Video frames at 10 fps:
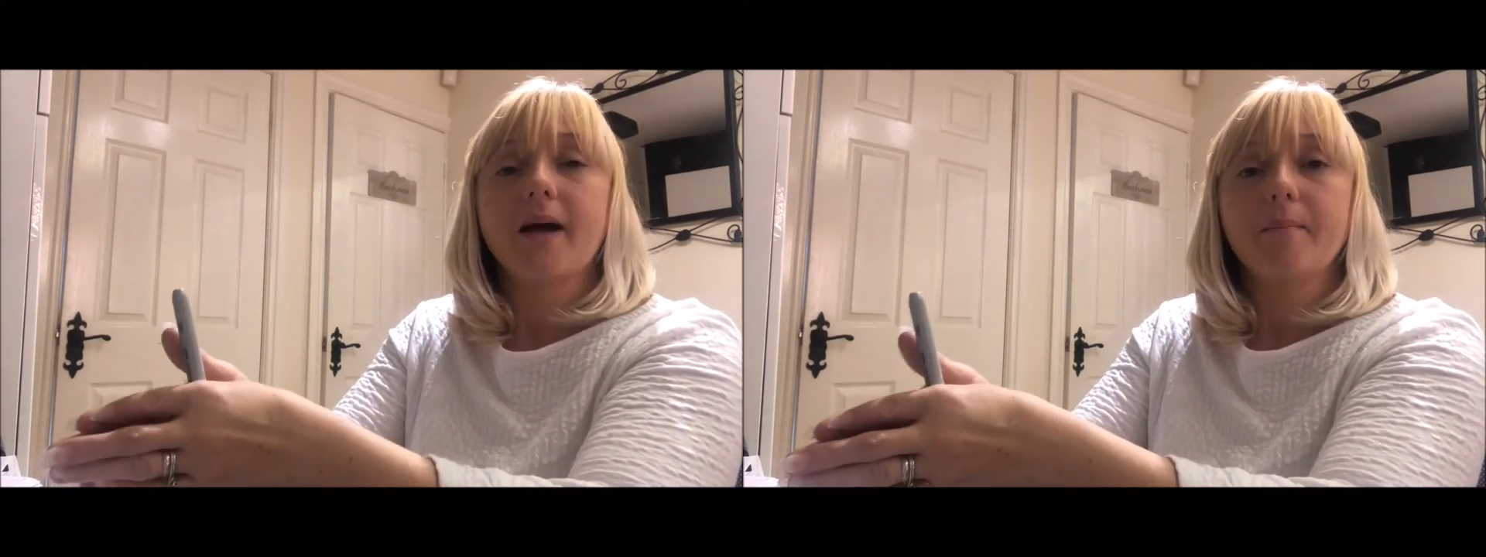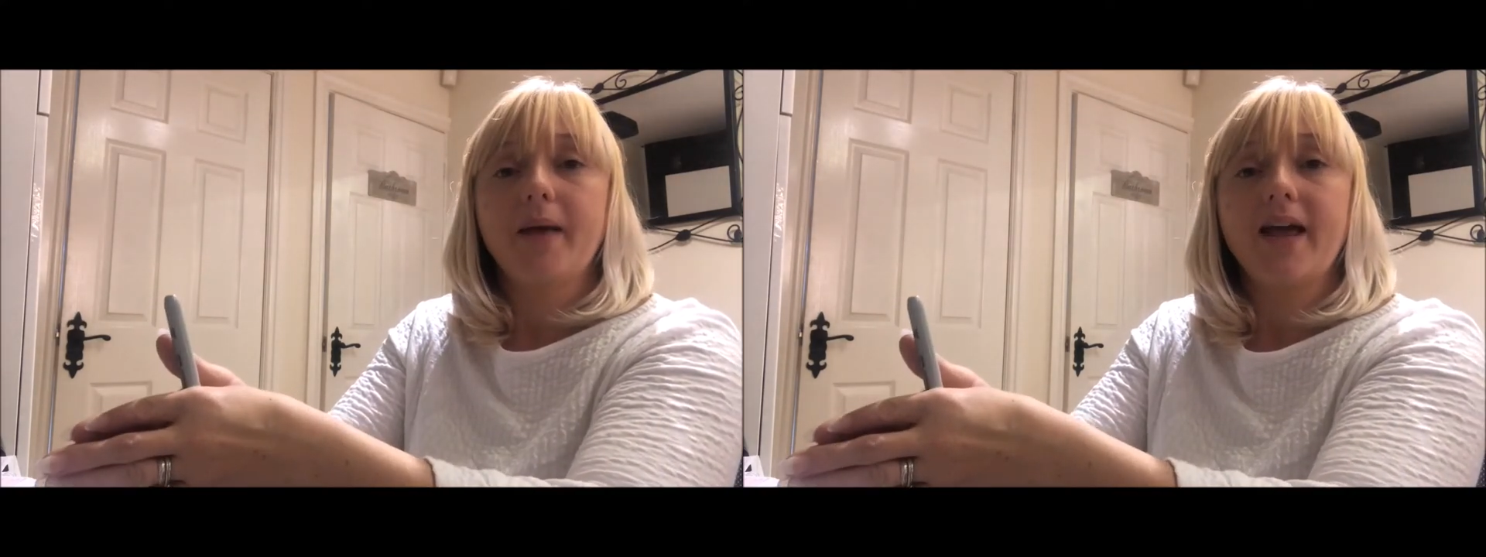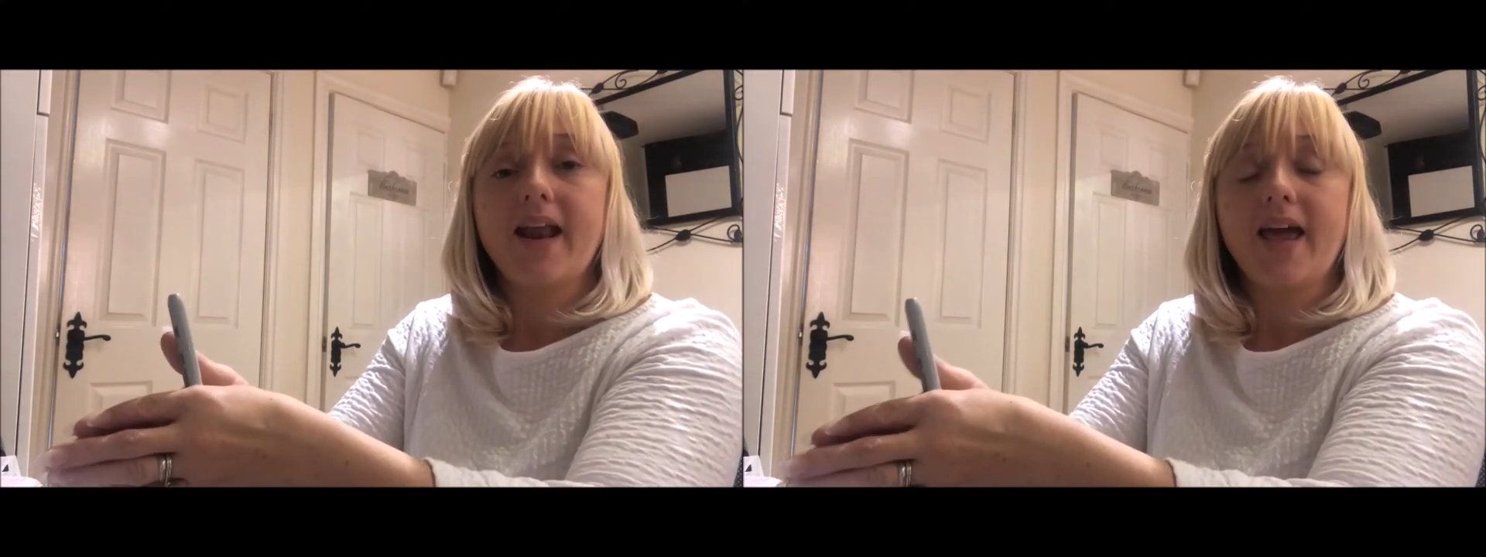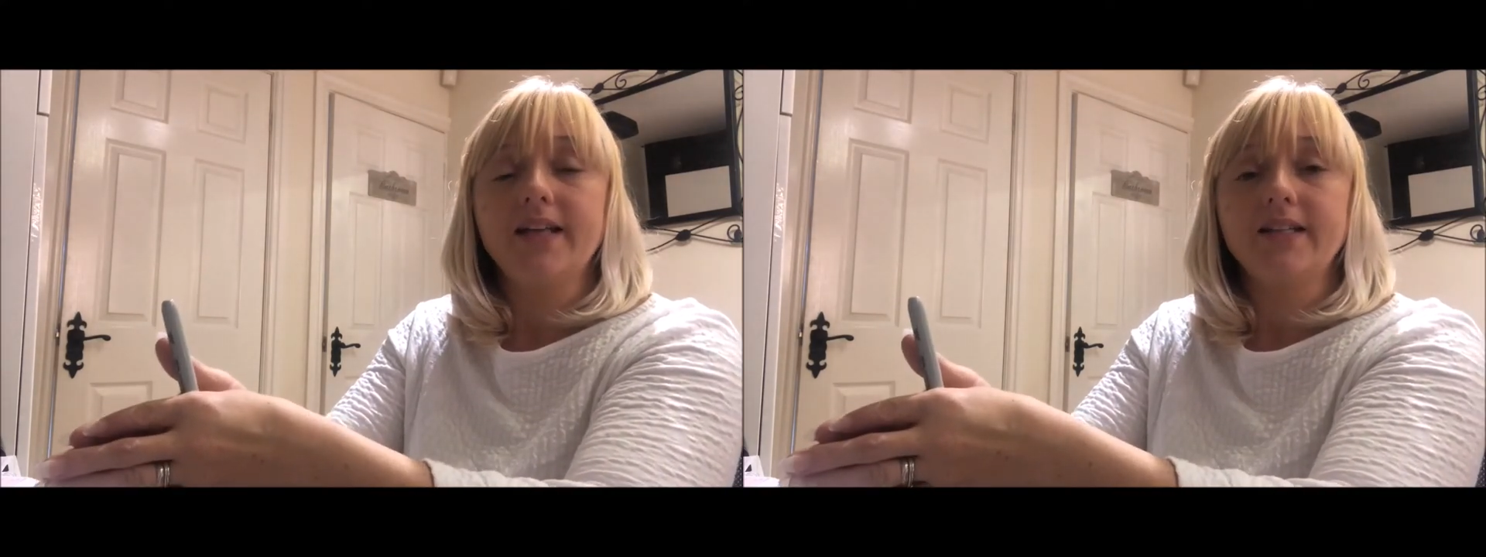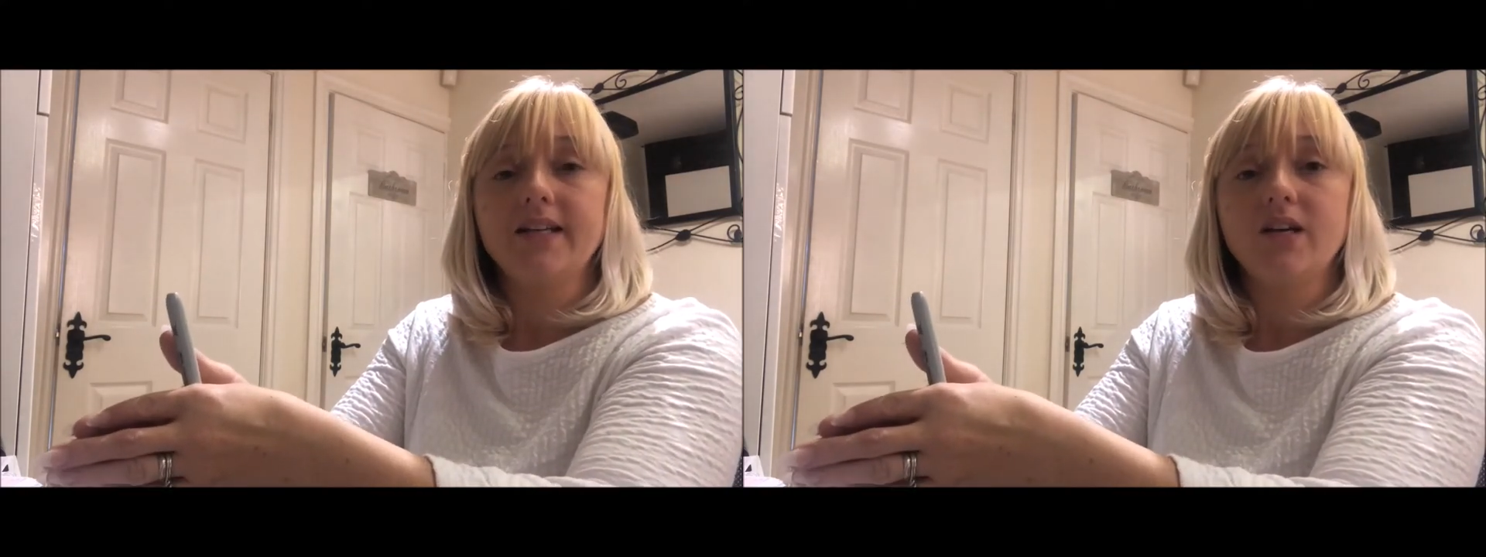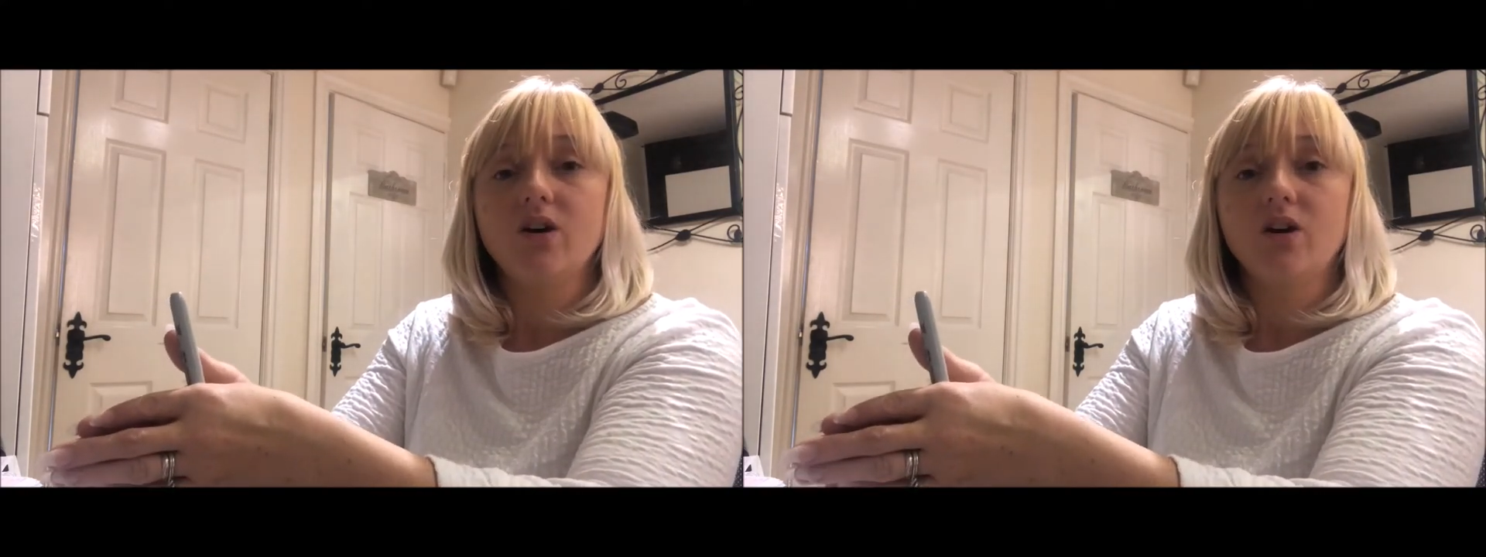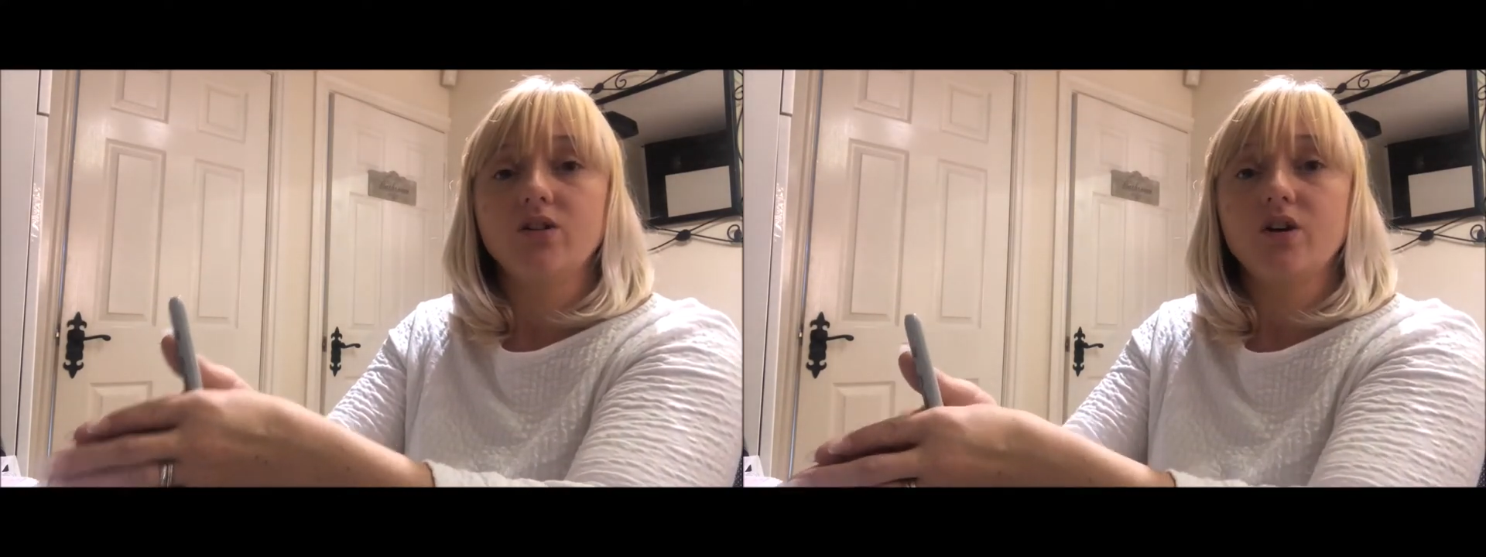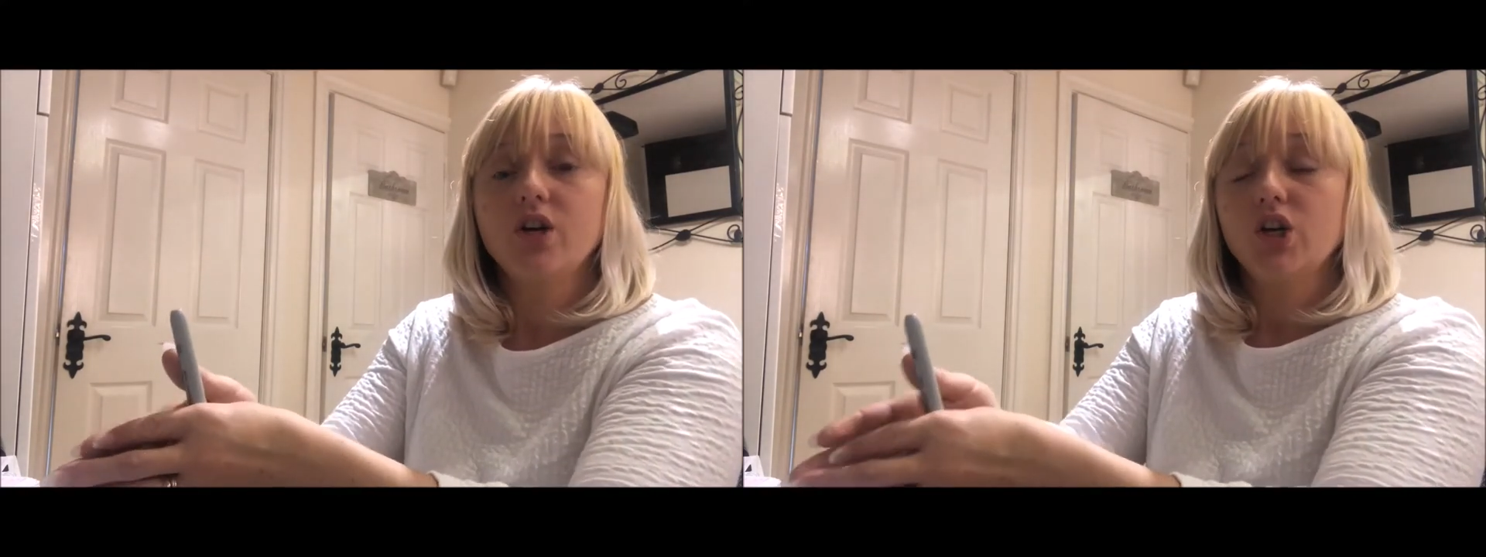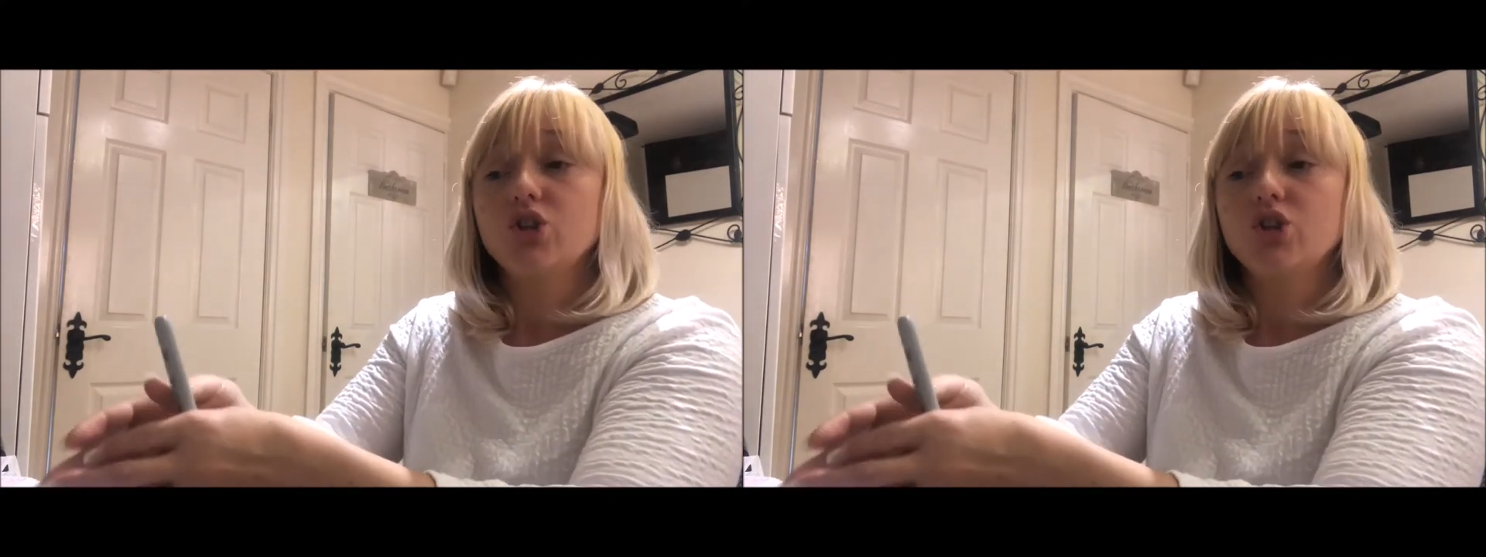campaign 18 order.